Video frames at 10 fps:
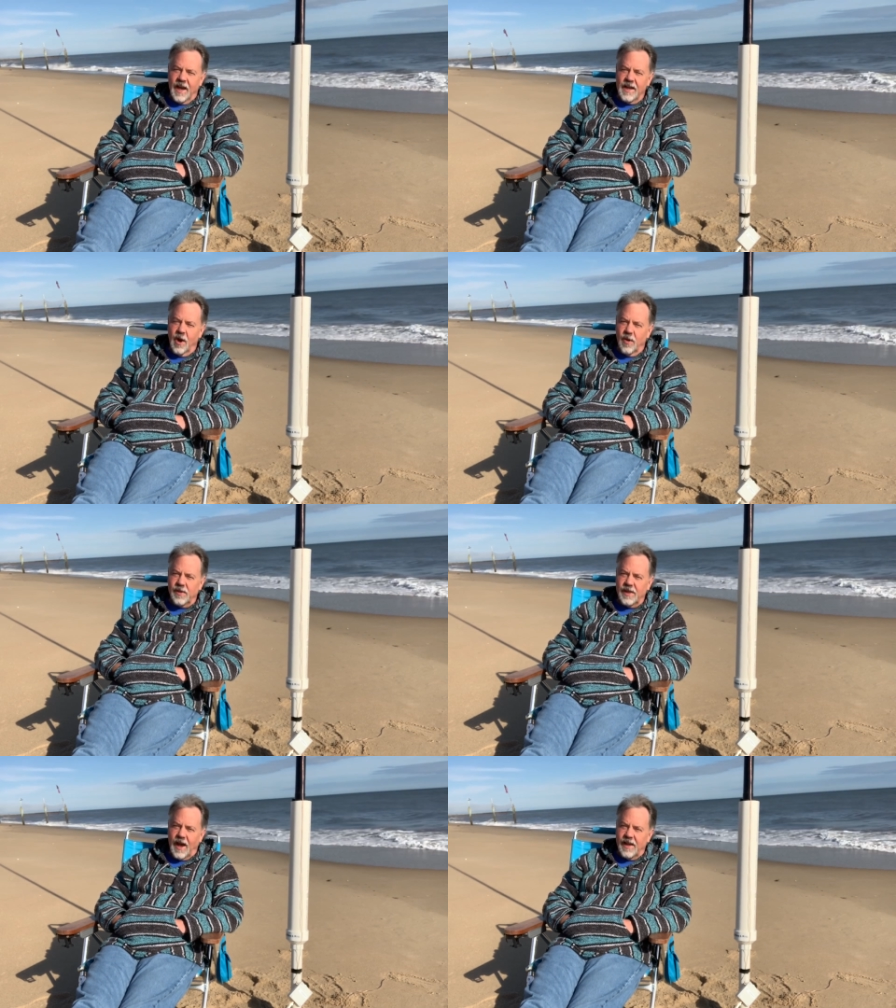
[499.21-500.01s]
I
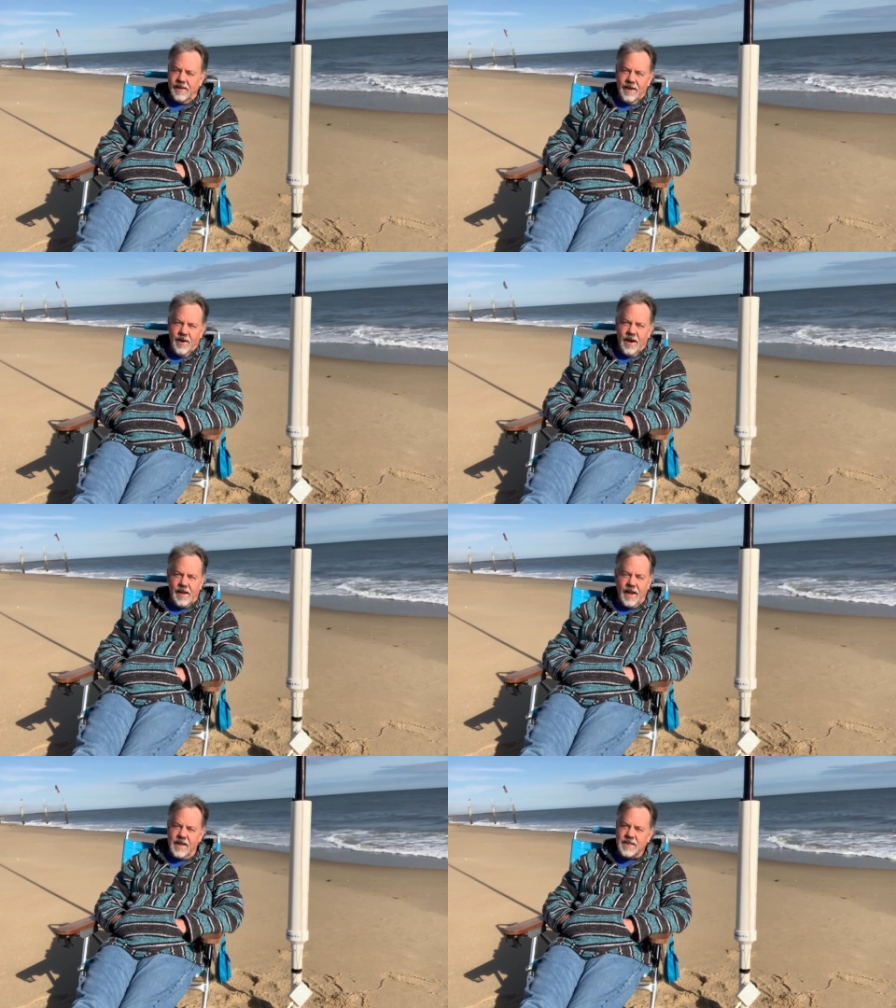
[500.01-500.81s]
know I, you know,
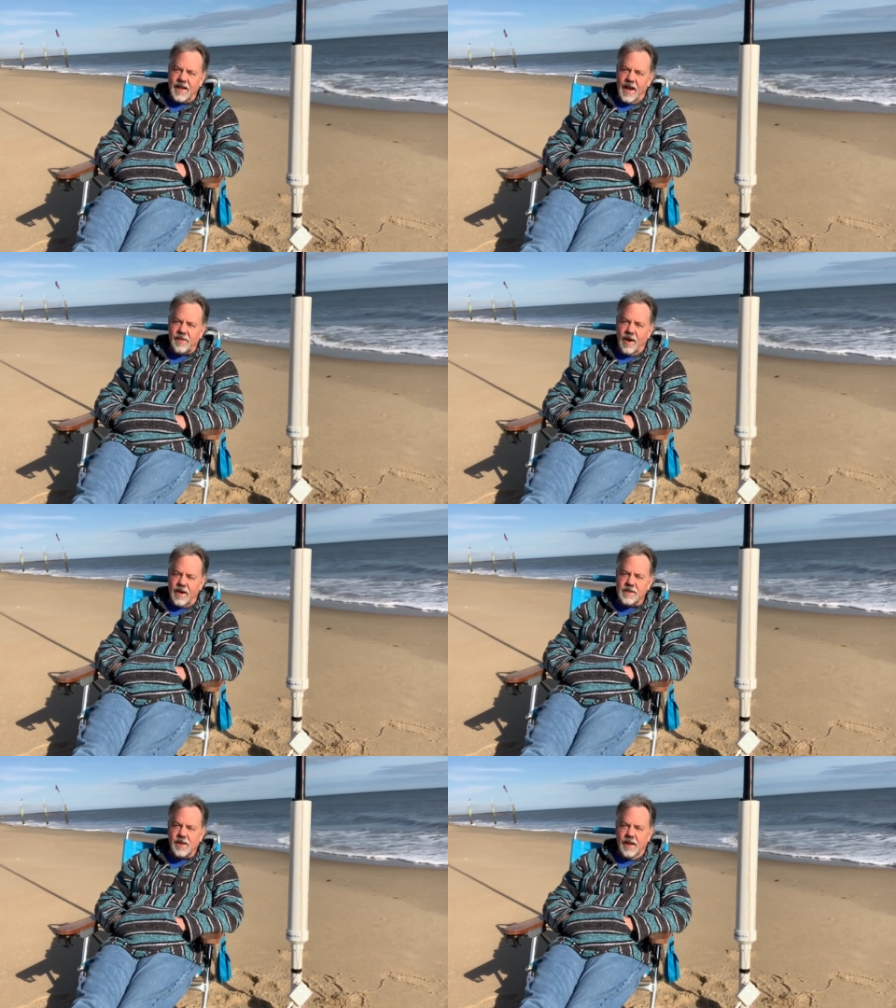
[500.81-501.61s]
like I said, I
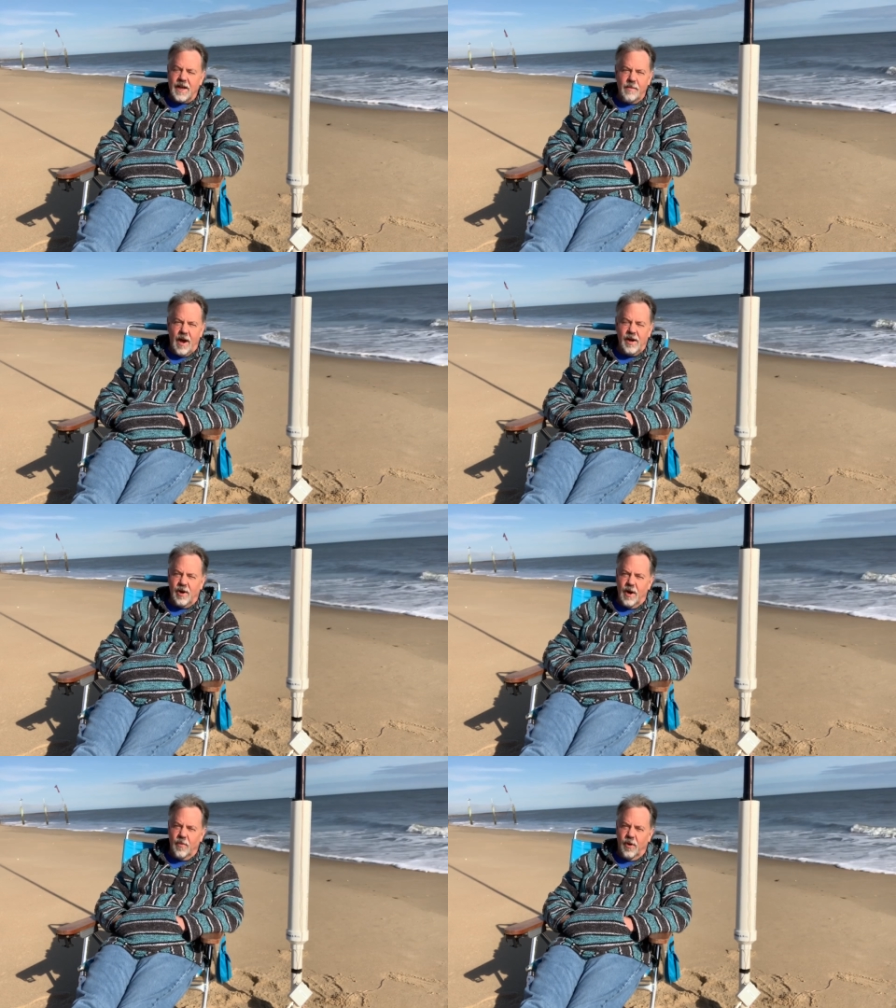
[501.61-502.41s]
thought I was going to come out
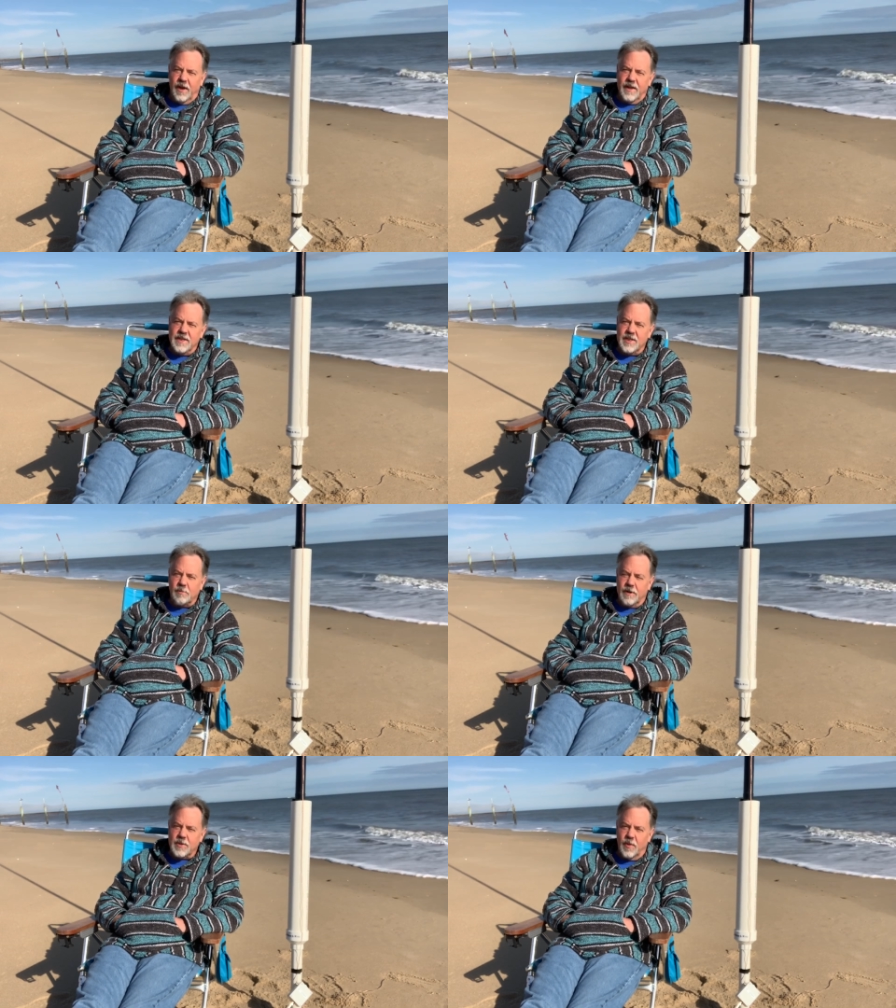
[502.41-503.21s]
here all morning and
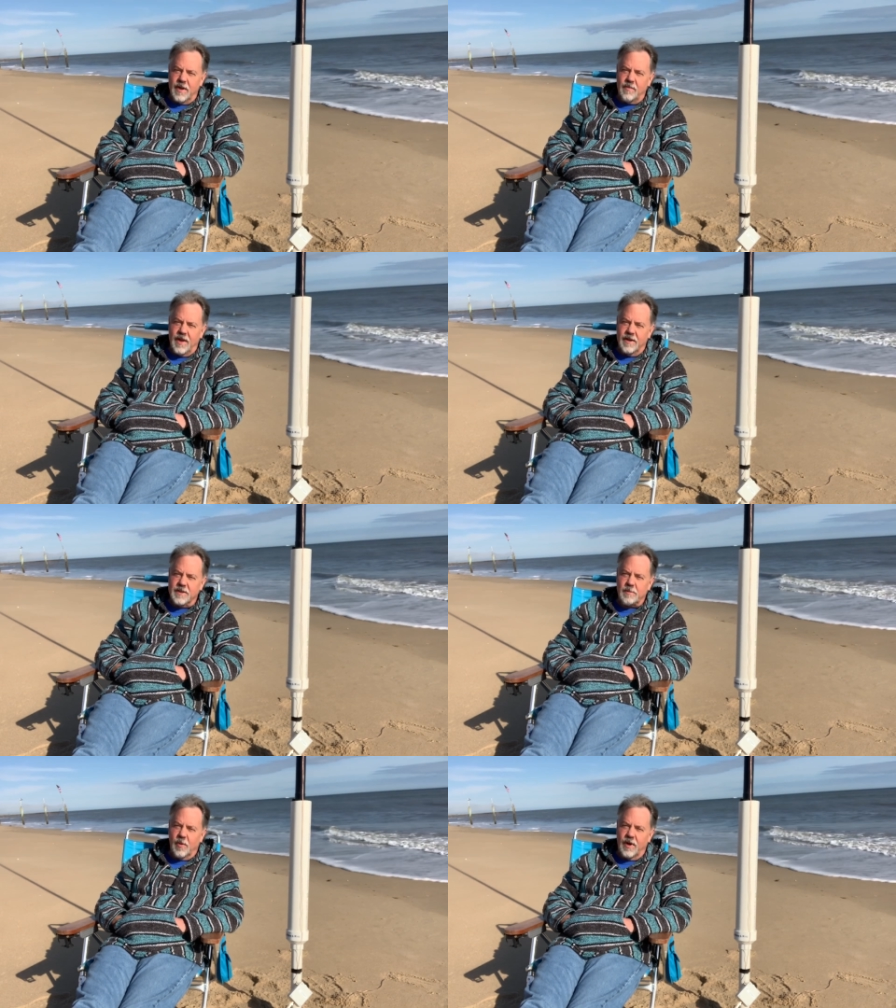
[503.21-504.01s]
just work 20
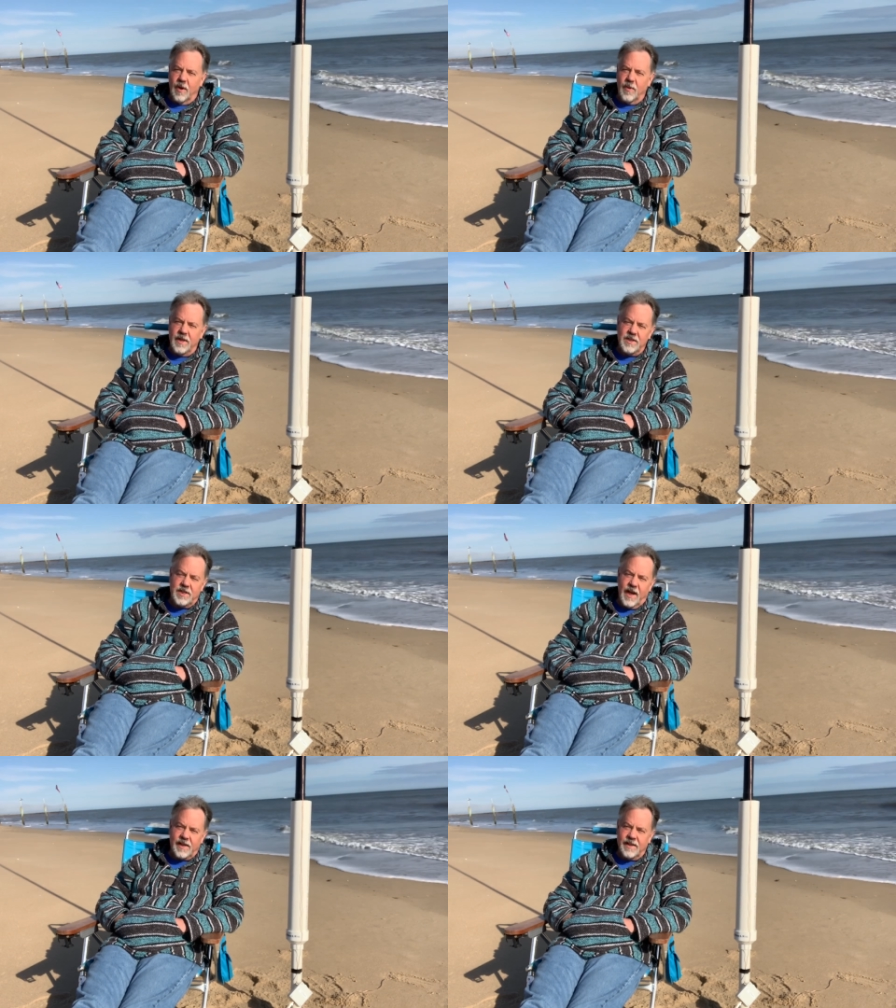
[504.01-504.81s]
meters, but when I went and
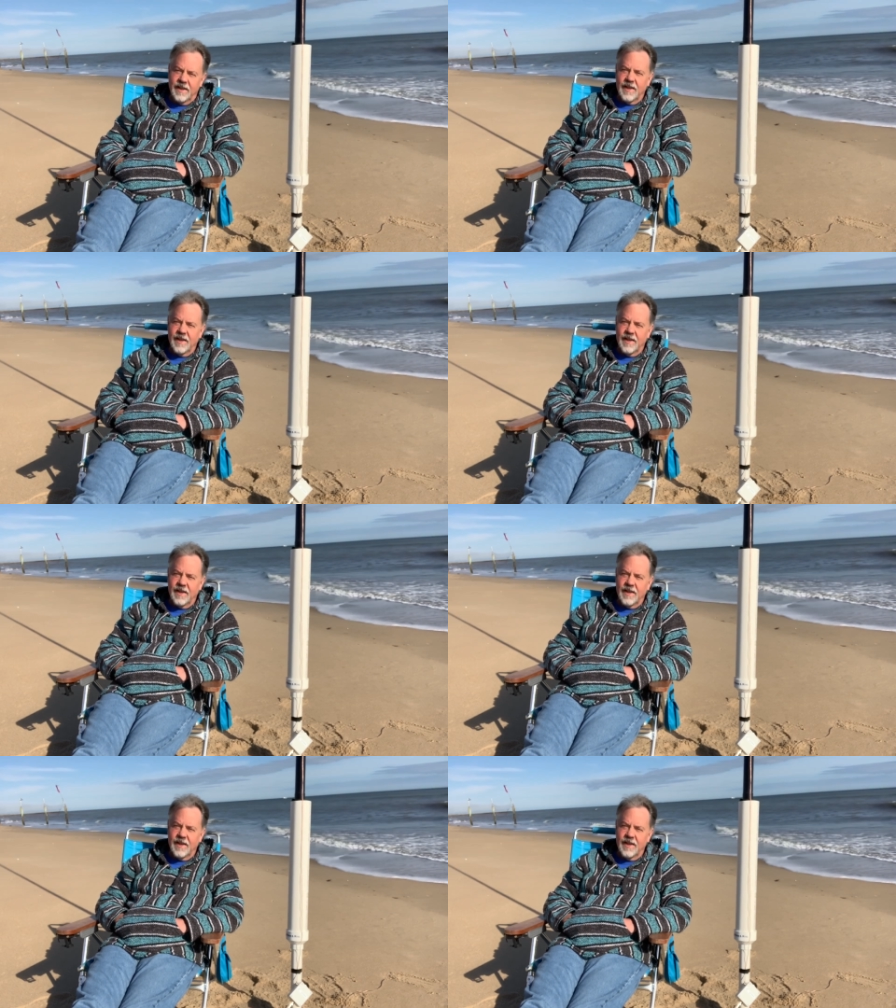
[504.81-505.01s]
checked